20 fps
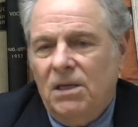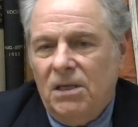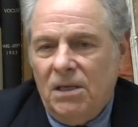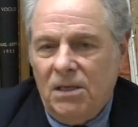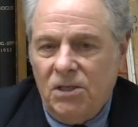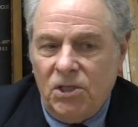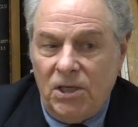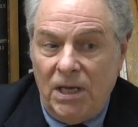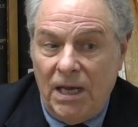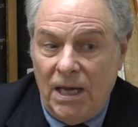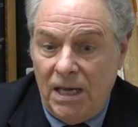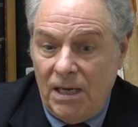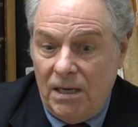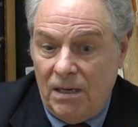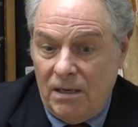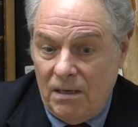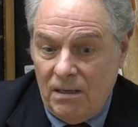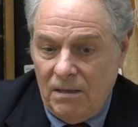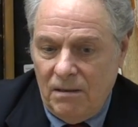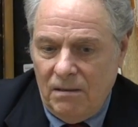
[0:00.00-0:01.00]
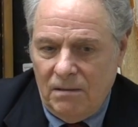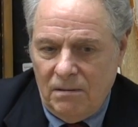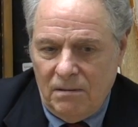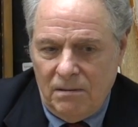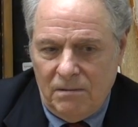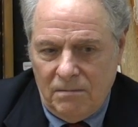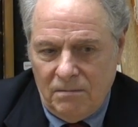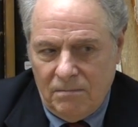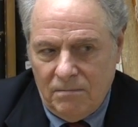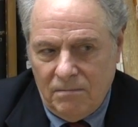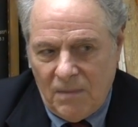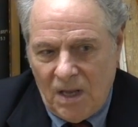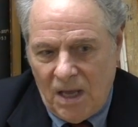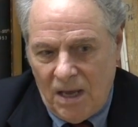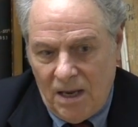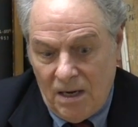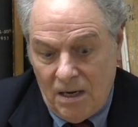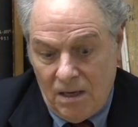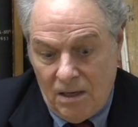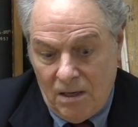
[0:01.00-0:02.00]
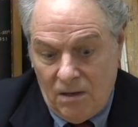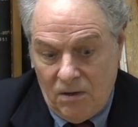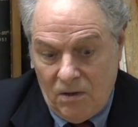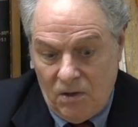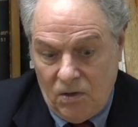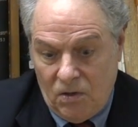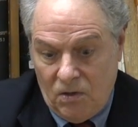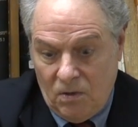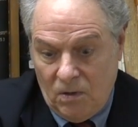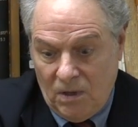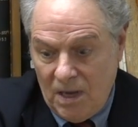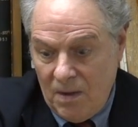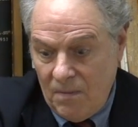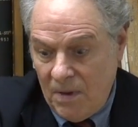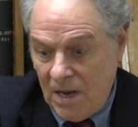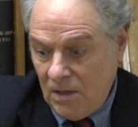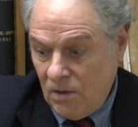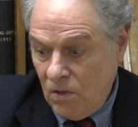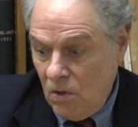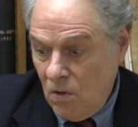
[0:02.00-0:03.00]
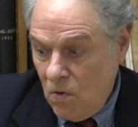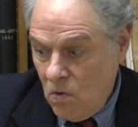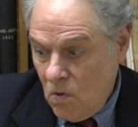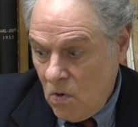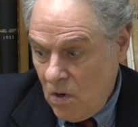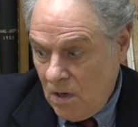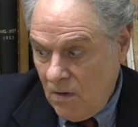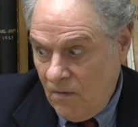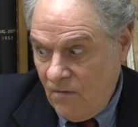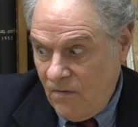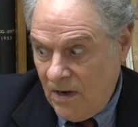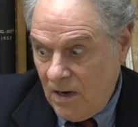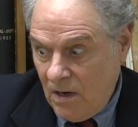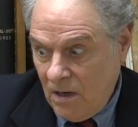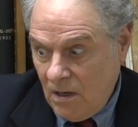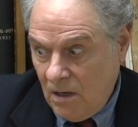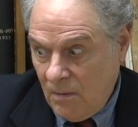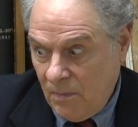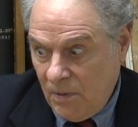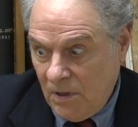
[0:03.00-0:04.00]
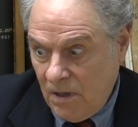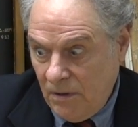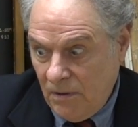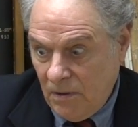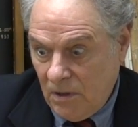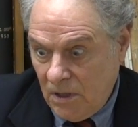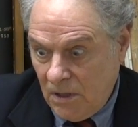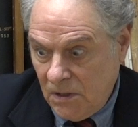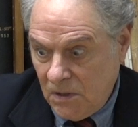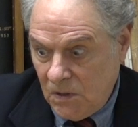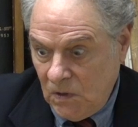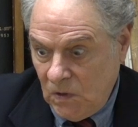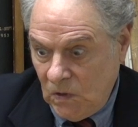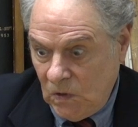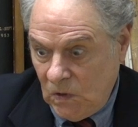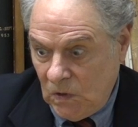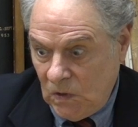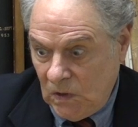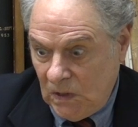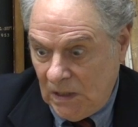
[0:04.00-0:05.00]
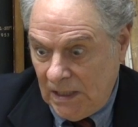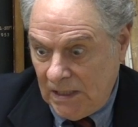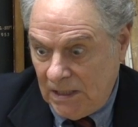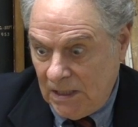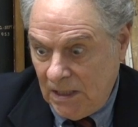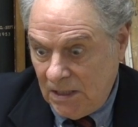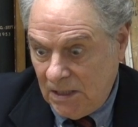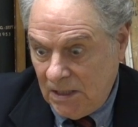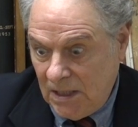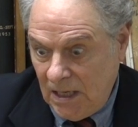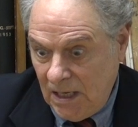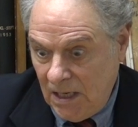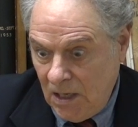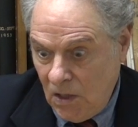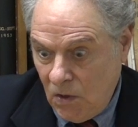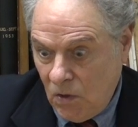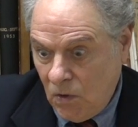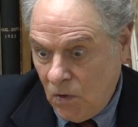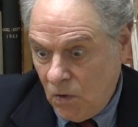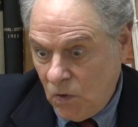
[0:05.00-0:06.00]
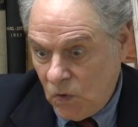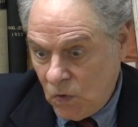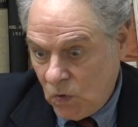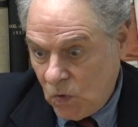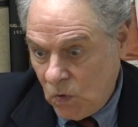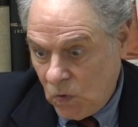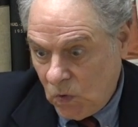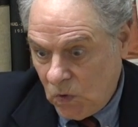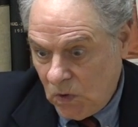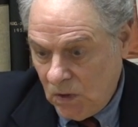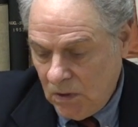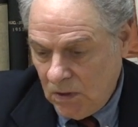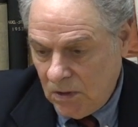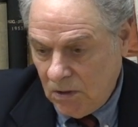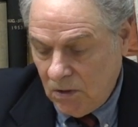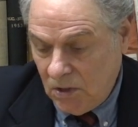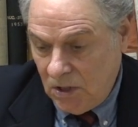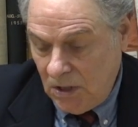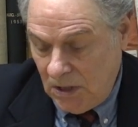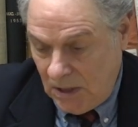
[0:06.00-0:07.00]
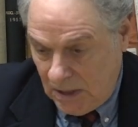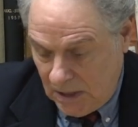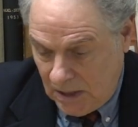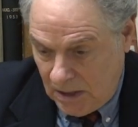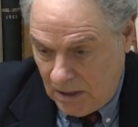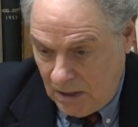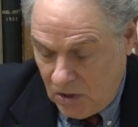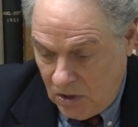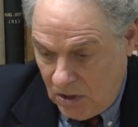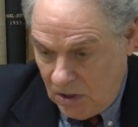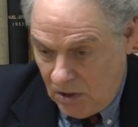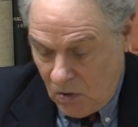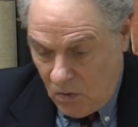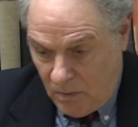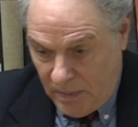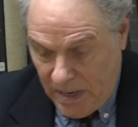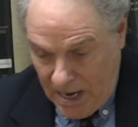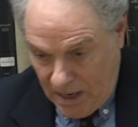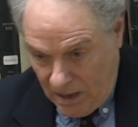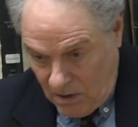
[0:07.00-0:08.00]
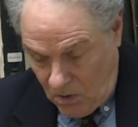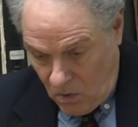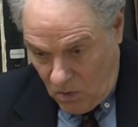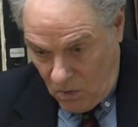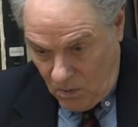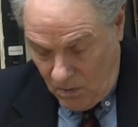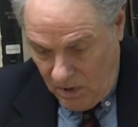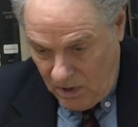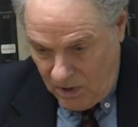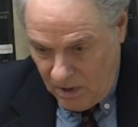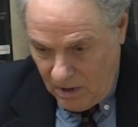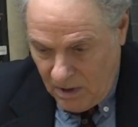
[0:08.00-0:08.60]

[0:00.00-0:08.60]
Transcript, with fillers: And she hated it. And came back to New York and found a couple of other cousins. And they said, stay here and go to school. So she did. She didn't go back home.